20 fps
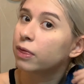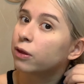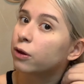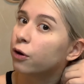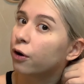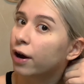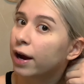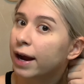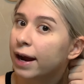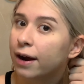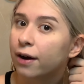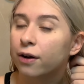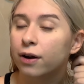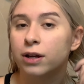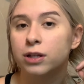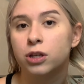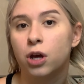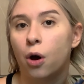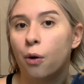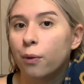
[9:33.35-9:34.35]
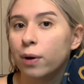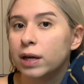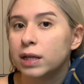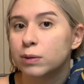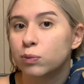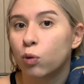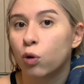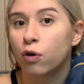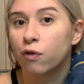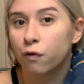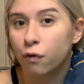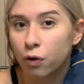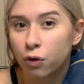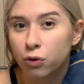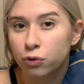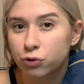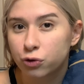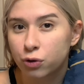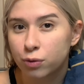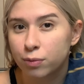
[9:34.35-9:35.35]
Your hair is always more
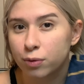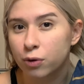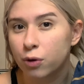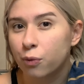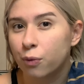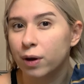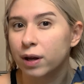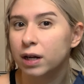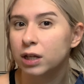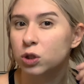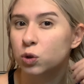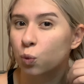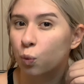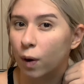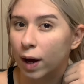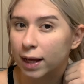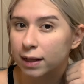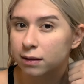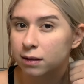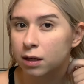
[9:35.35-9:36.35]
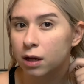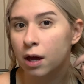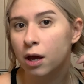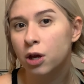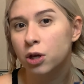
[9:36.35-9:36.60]
vulnerable when it's wet,